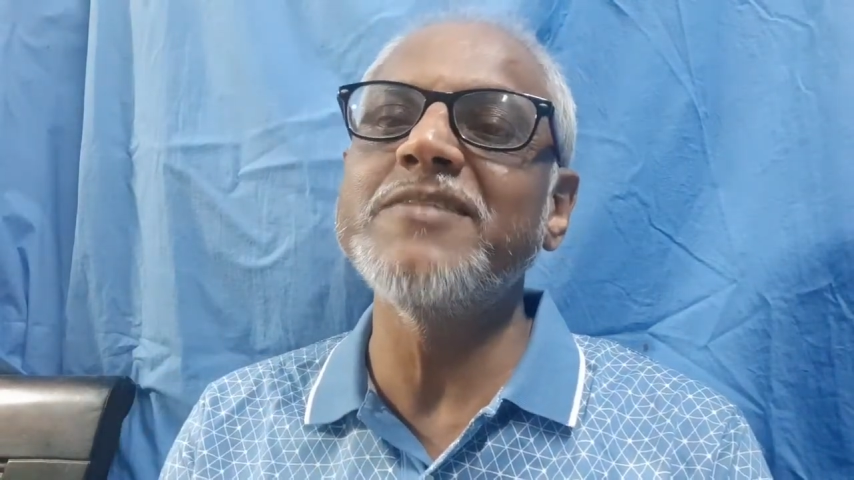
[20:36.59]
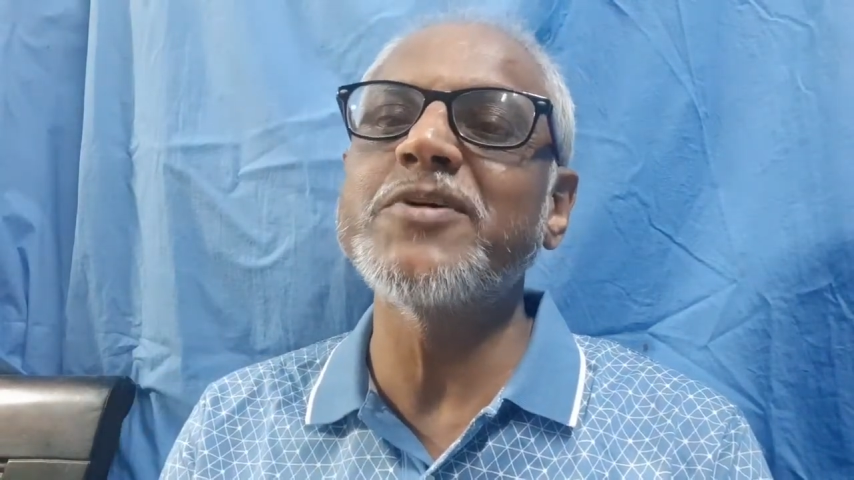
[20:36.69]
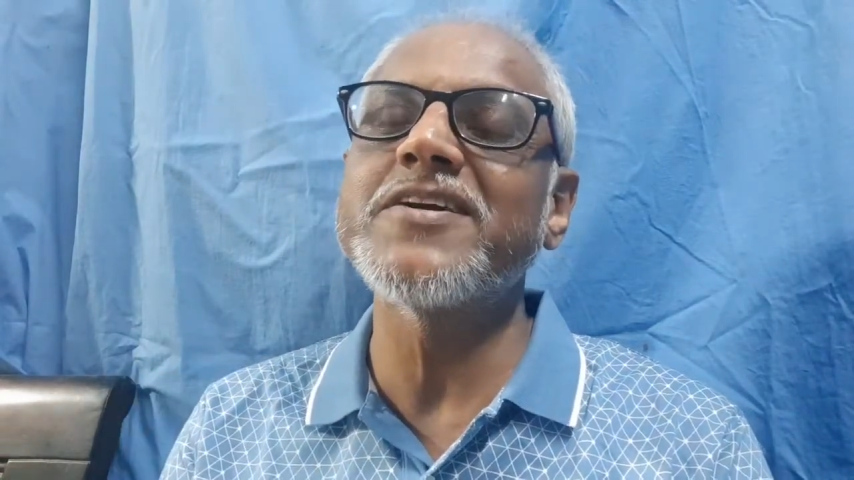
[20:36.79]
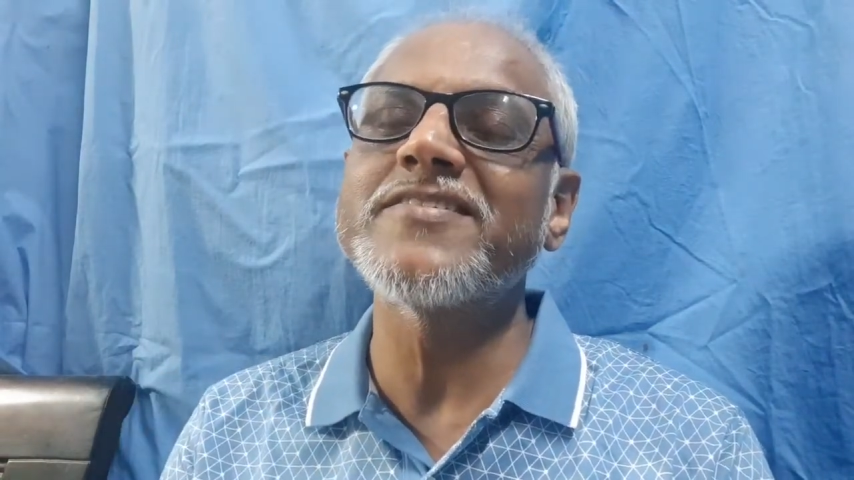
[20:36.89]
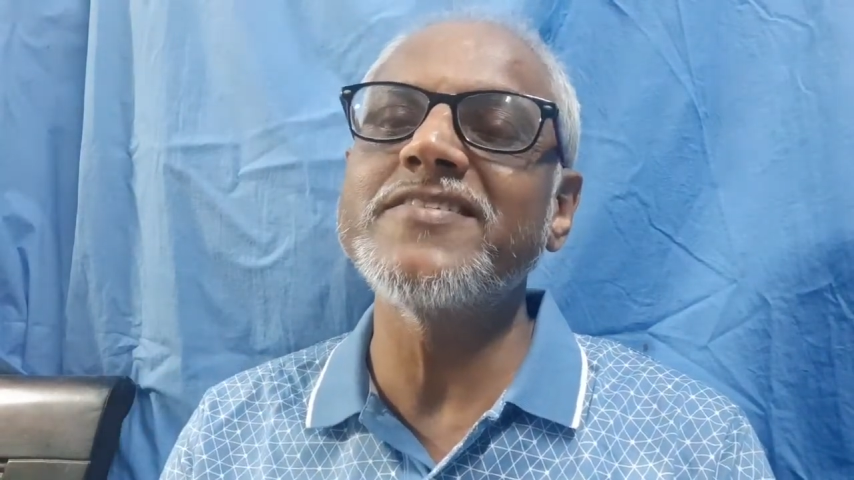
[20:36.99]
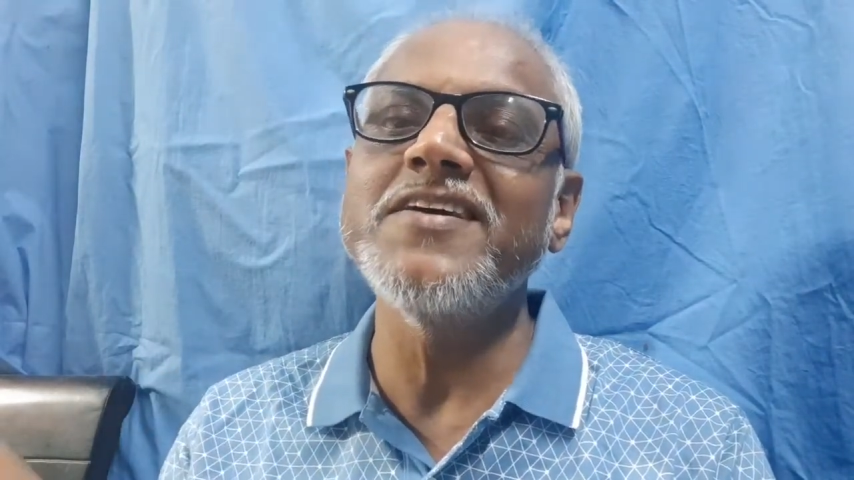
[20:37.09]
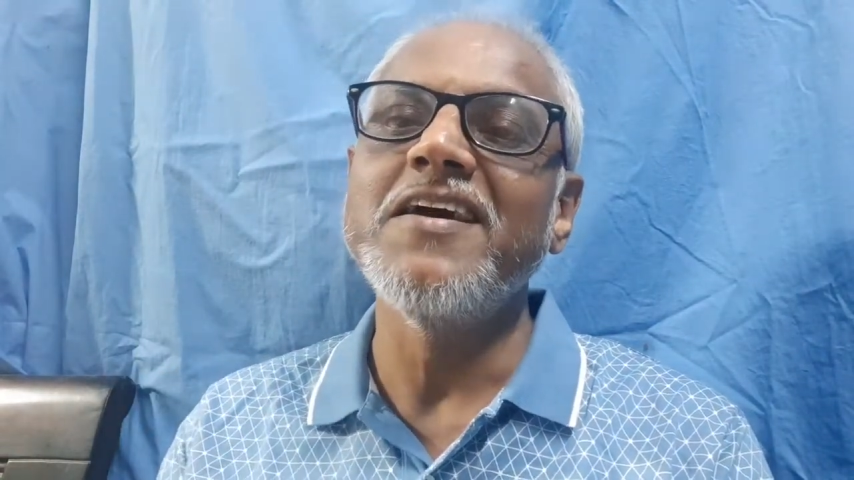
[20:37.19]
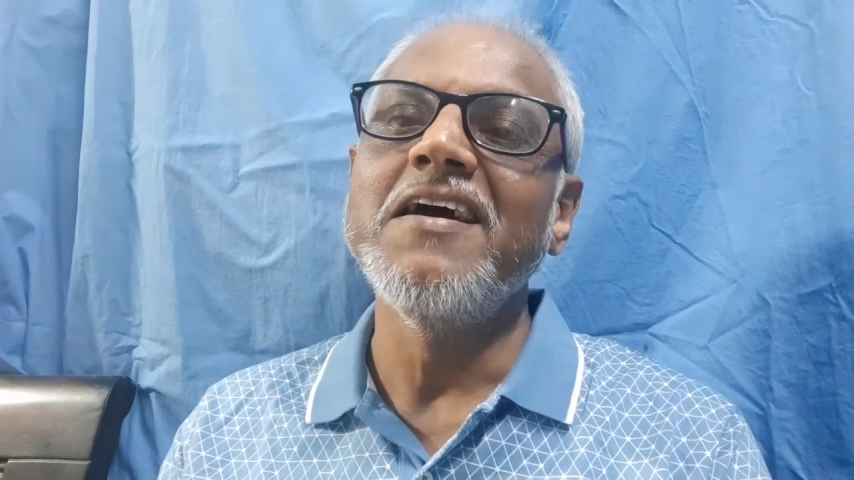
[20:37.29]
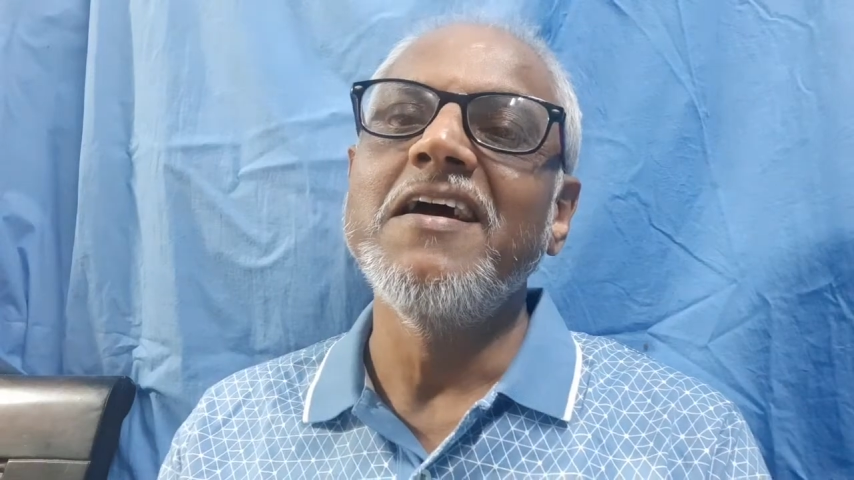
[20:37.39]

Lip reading: democracy,